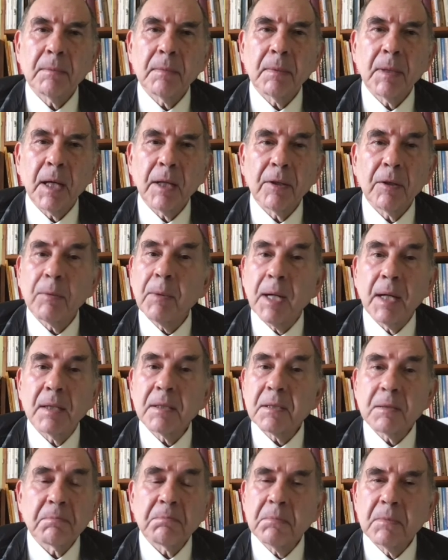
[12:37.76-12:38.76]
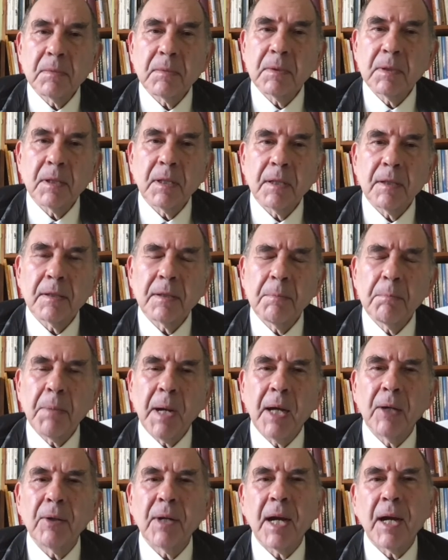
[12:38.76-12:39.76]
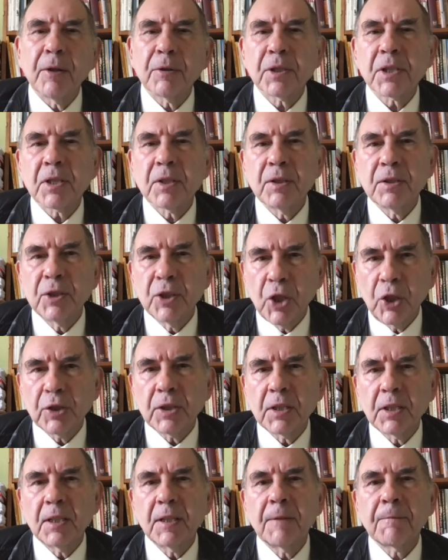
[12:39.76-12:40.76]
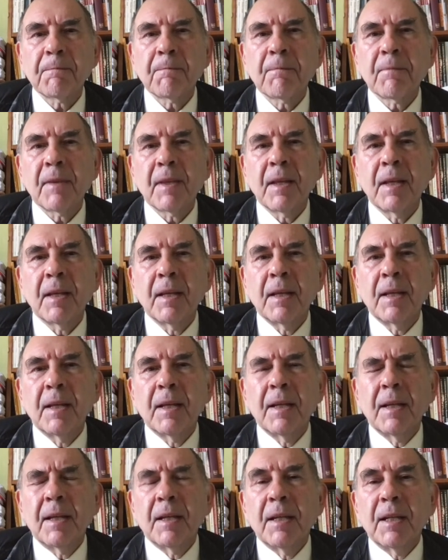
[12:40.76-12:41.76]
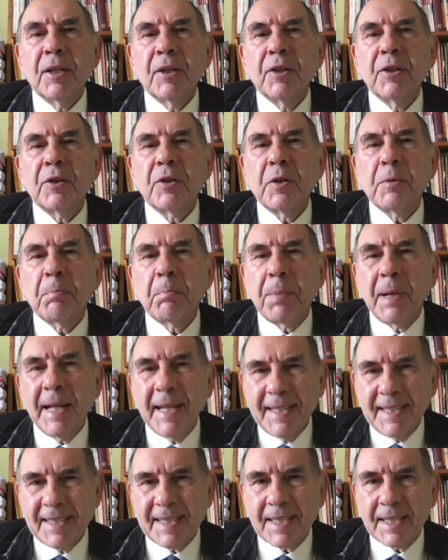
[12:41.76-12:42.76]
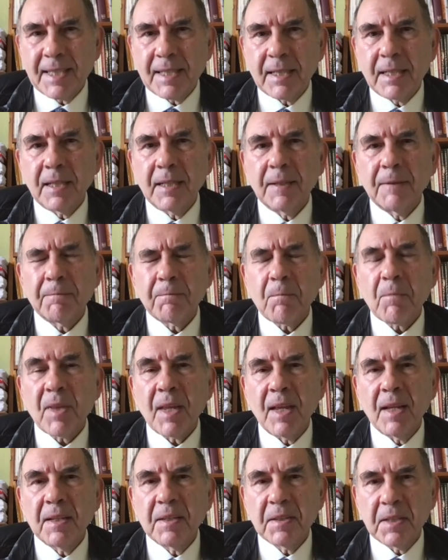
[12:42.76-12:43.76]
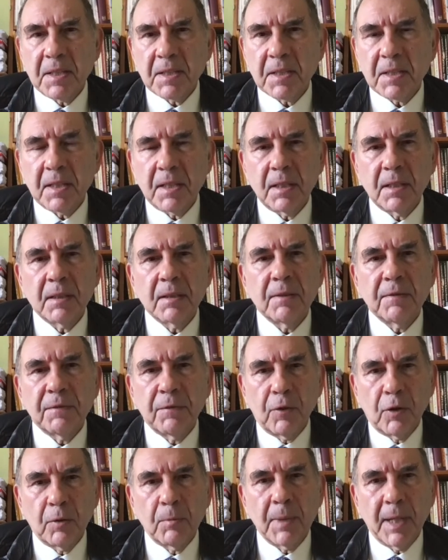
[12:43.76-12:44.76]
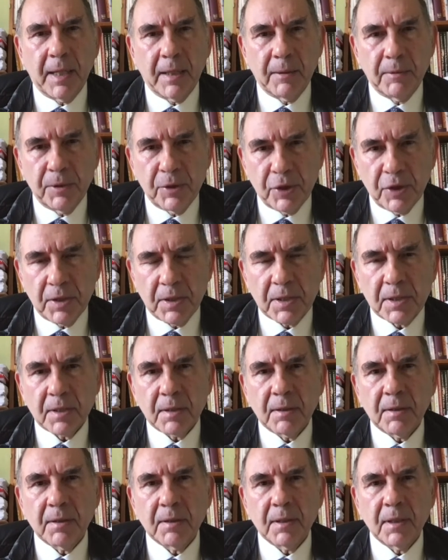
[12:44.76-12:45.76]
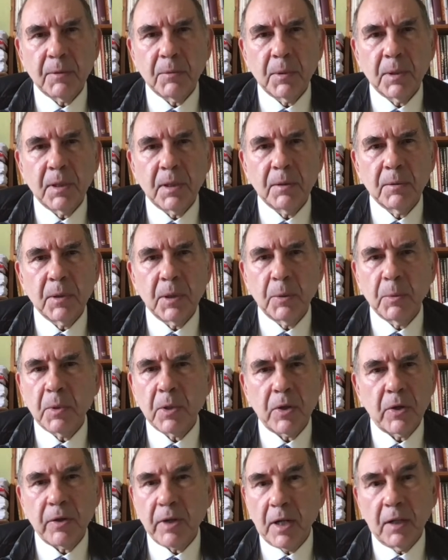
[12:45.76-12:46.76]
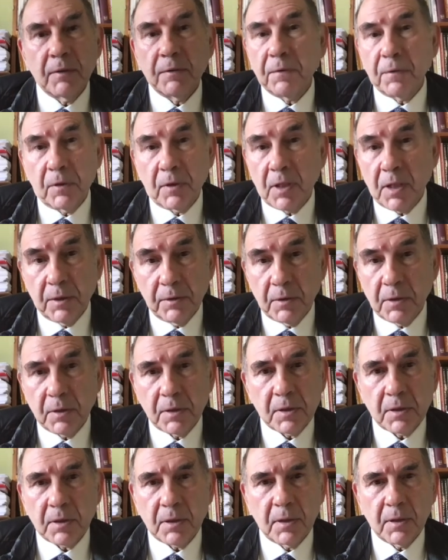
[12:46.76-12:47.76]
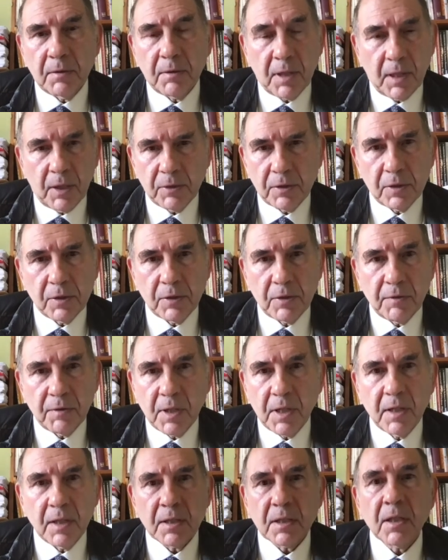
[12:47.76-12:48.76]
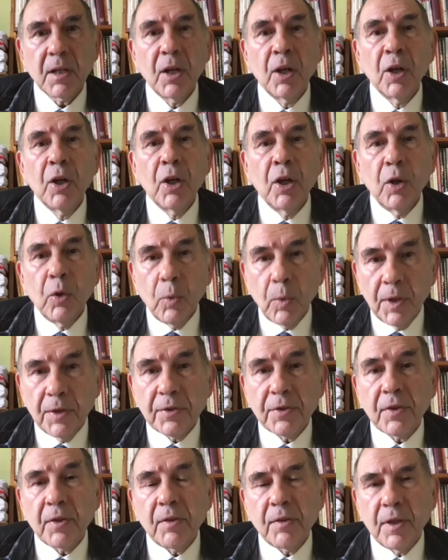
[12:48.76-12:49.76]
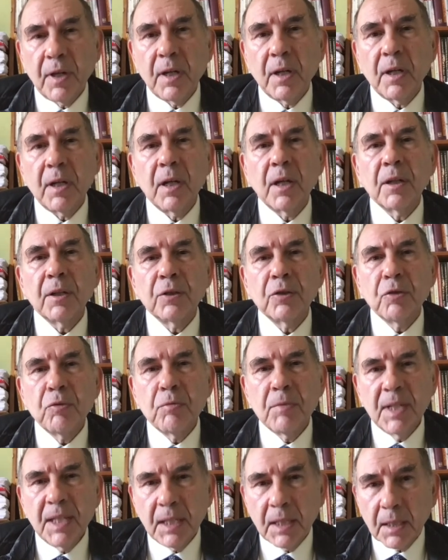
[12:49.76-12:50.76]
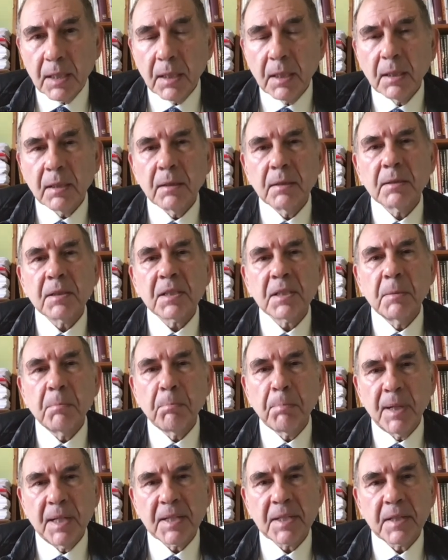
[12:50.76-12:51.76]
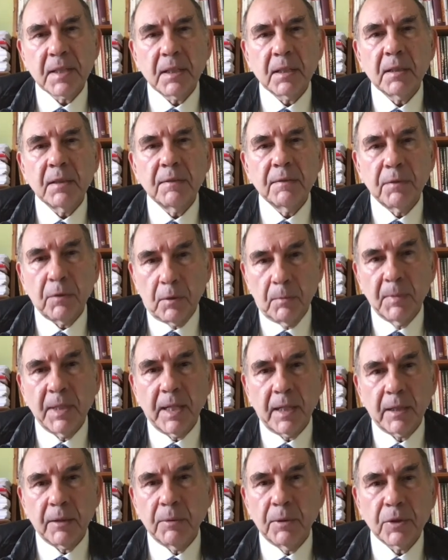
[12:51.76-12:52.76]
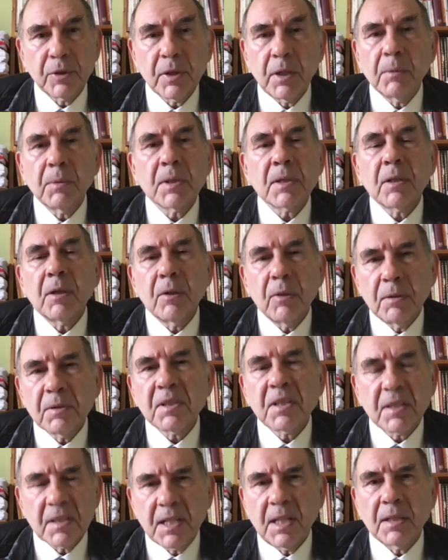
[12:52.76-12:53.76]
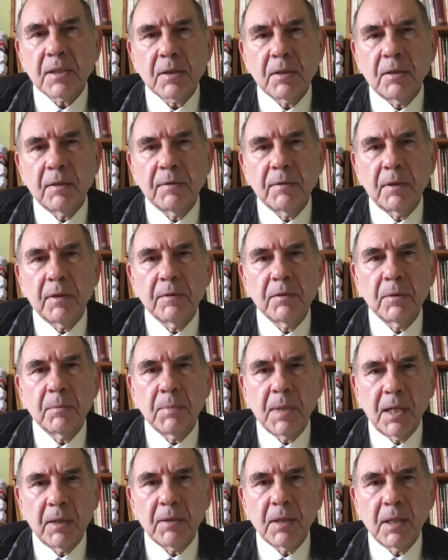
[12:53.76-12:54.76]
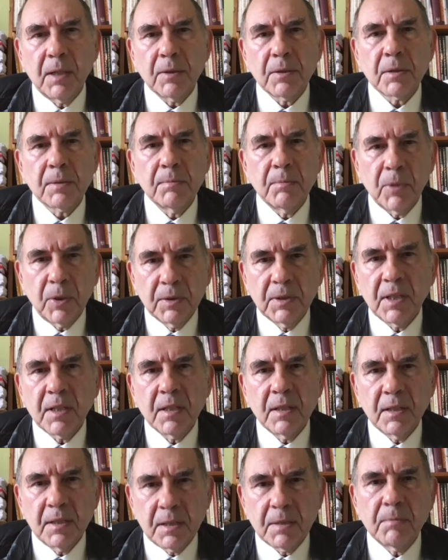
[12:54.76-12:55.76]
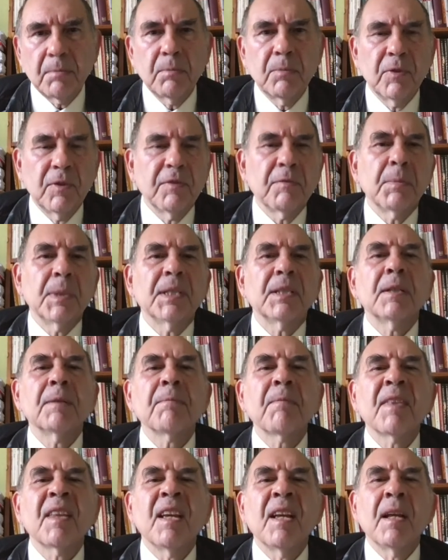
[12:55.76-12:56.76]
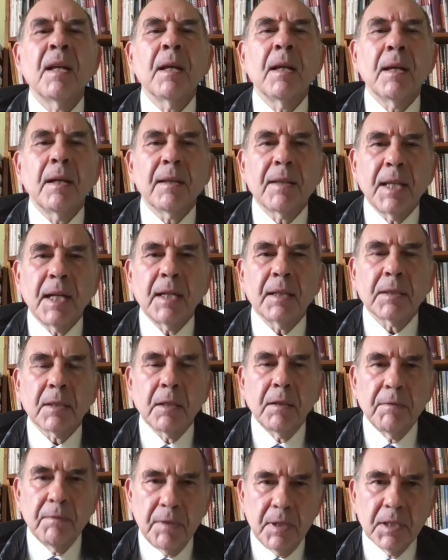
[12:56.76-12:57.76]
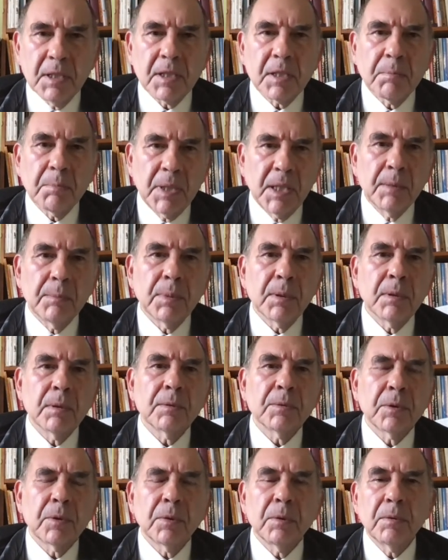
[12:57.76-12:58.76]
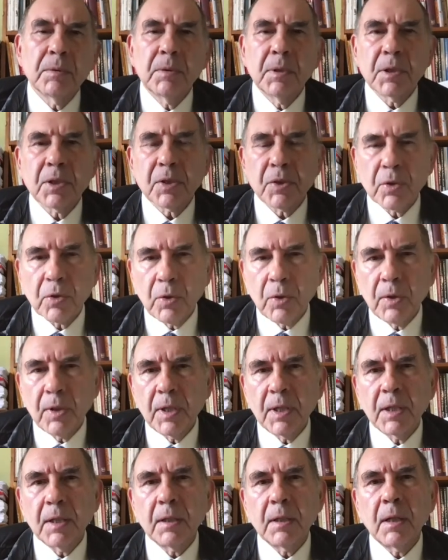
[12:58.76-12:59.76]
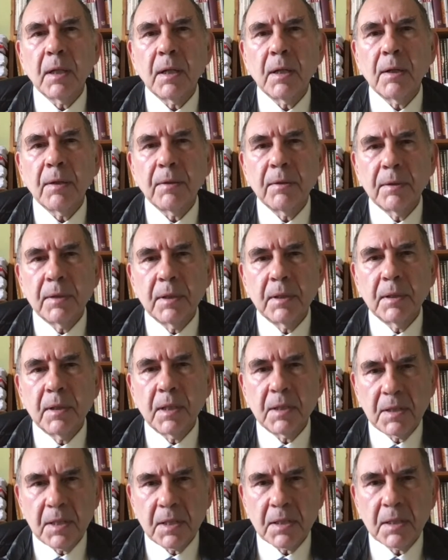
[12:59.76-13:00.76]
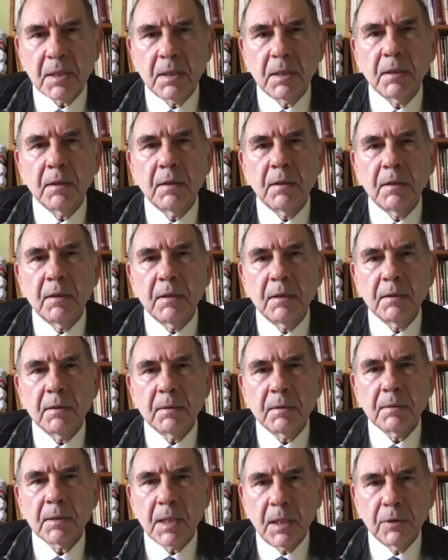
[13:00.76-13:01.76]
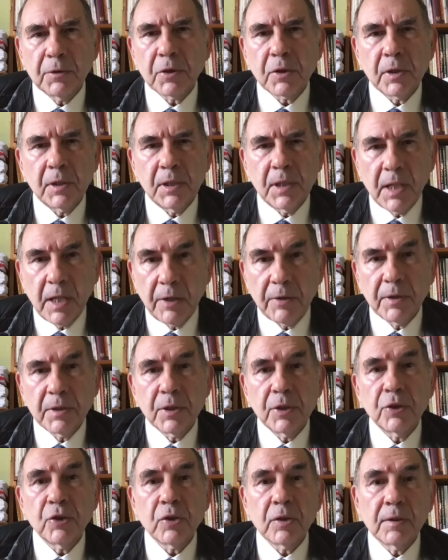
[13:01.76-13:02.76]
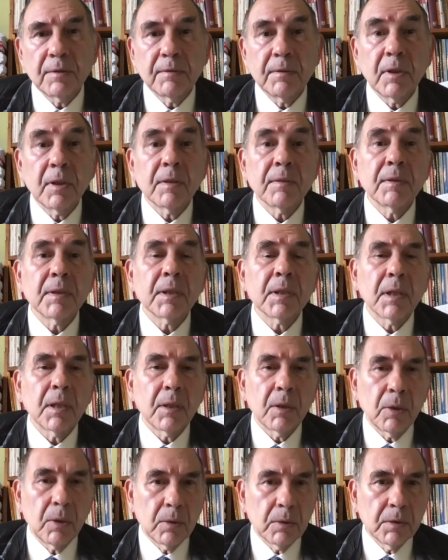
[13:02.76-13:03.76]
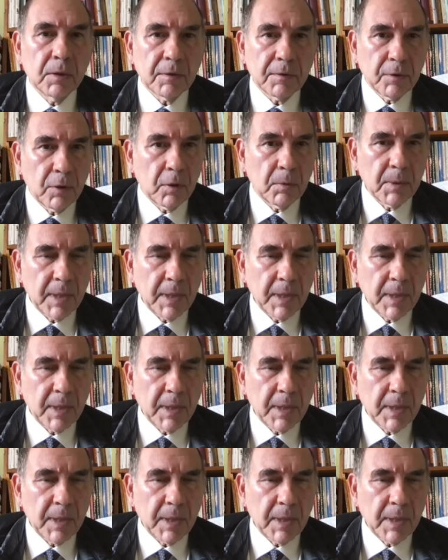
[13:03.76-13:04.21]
Otherwise, the Bauhaus could not replace existing form languages that were around for hundreds and thousands of years with their unique simplistic form language. That was the whole success of the Bauhaus modernism movement, that convinced people to destroy the existing cultural heritage involving older form